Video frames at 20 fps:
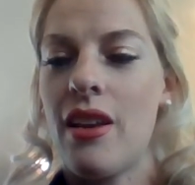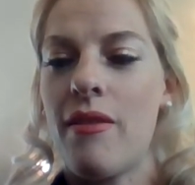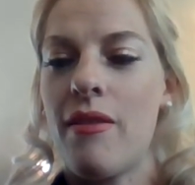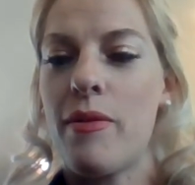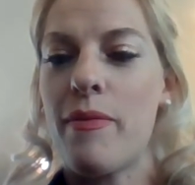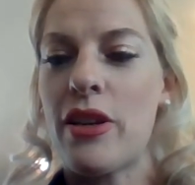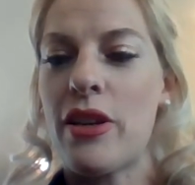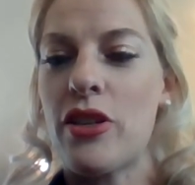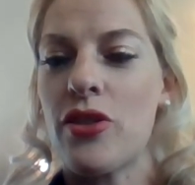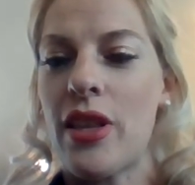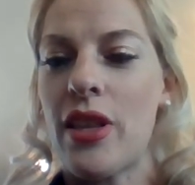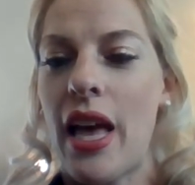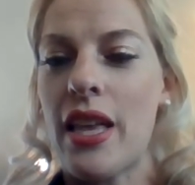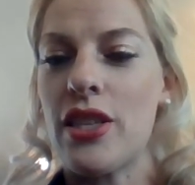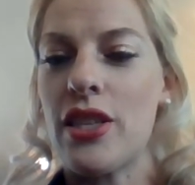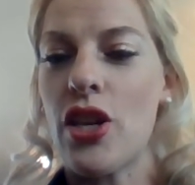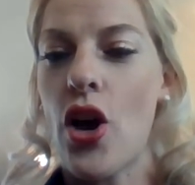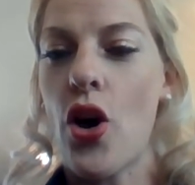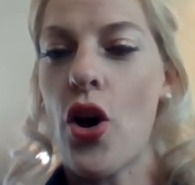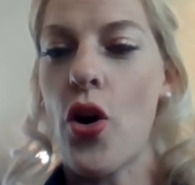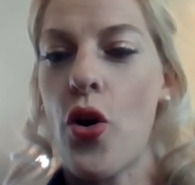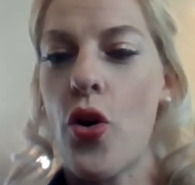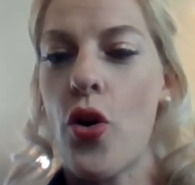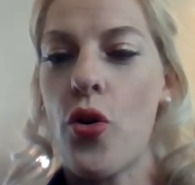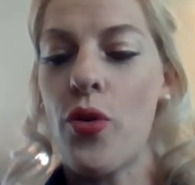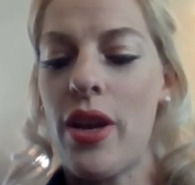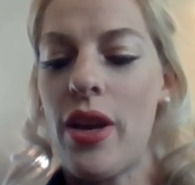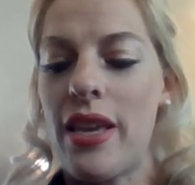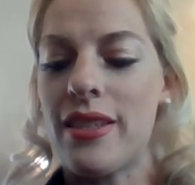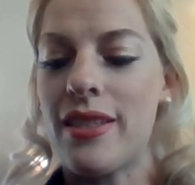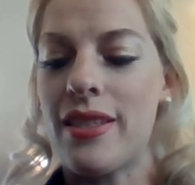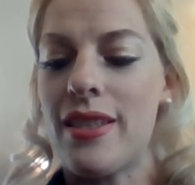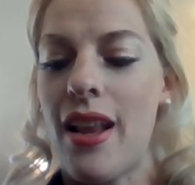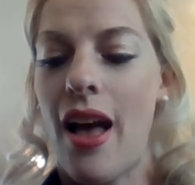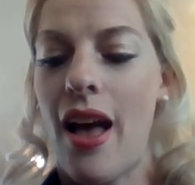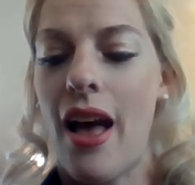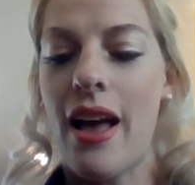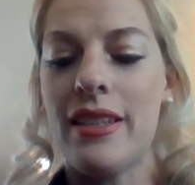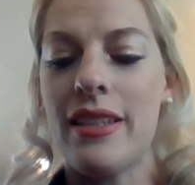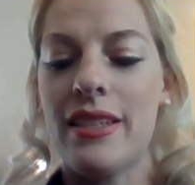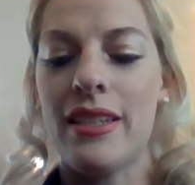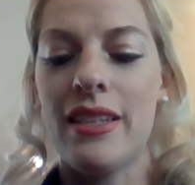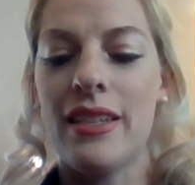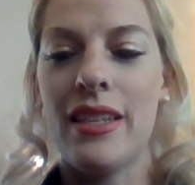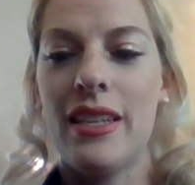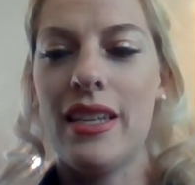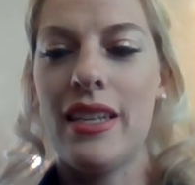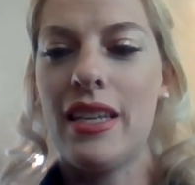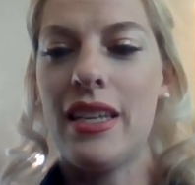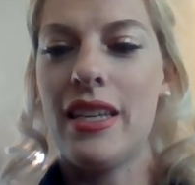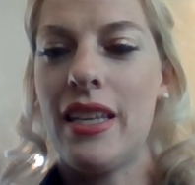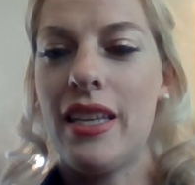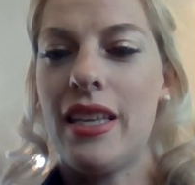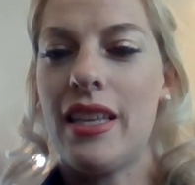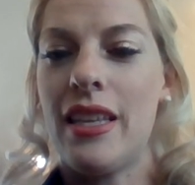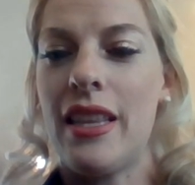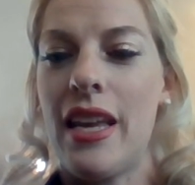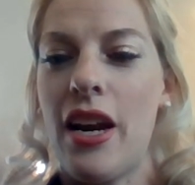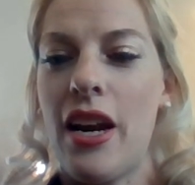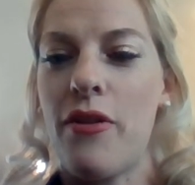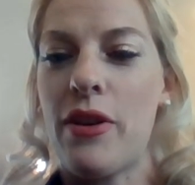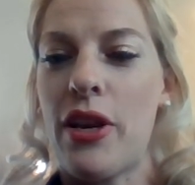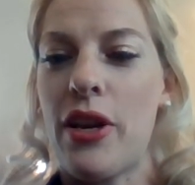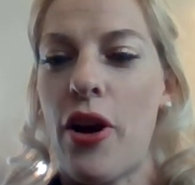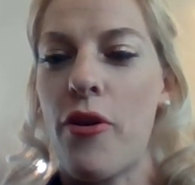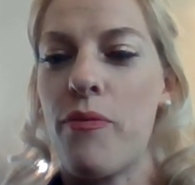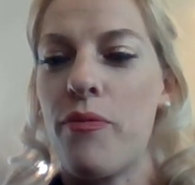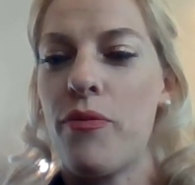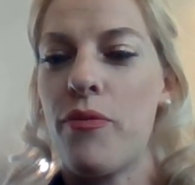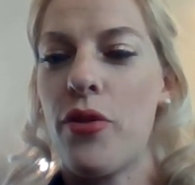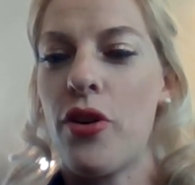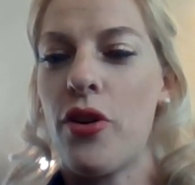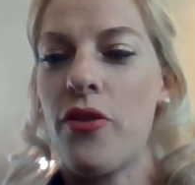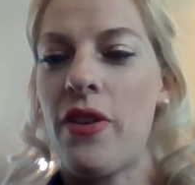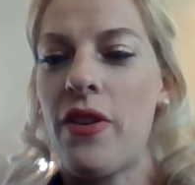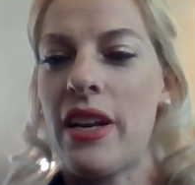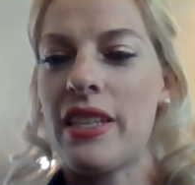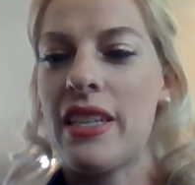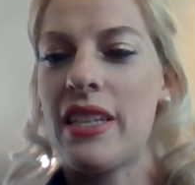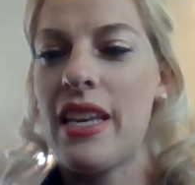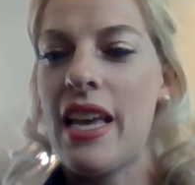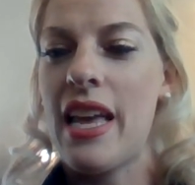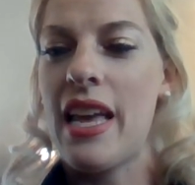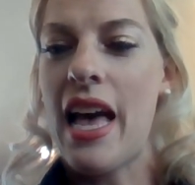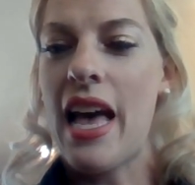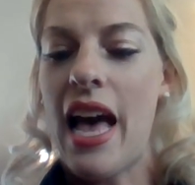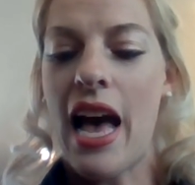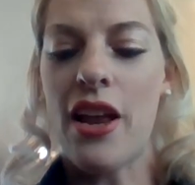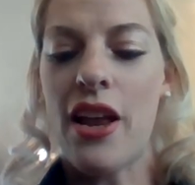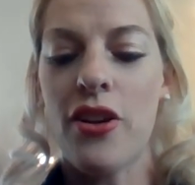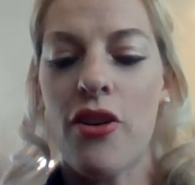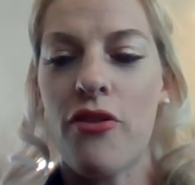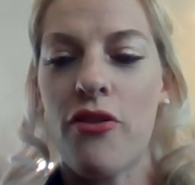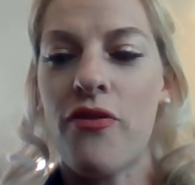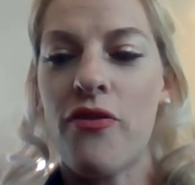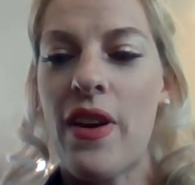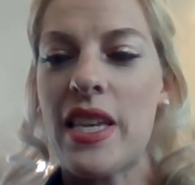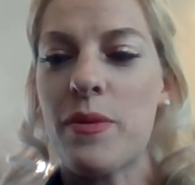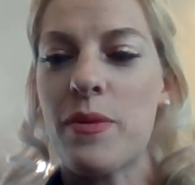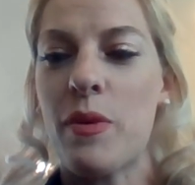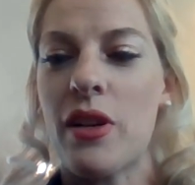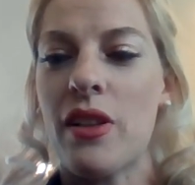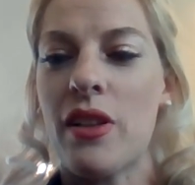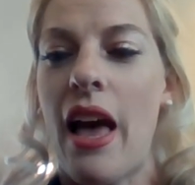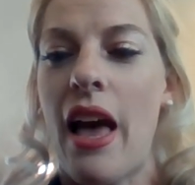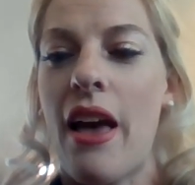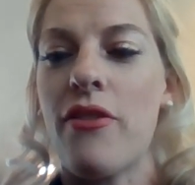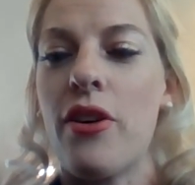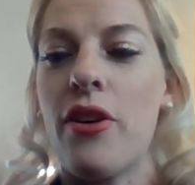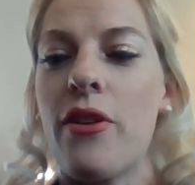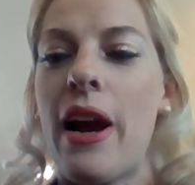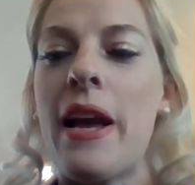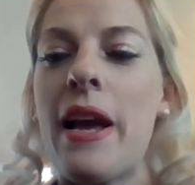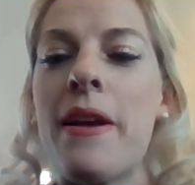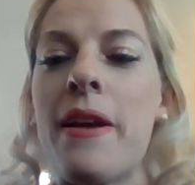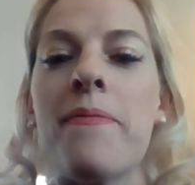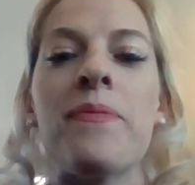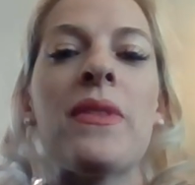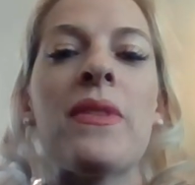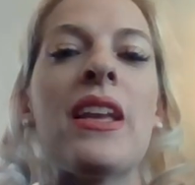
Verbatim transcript: I'm going to make sure that O is not, there we go, perfect. How to go Facebook Live, all right?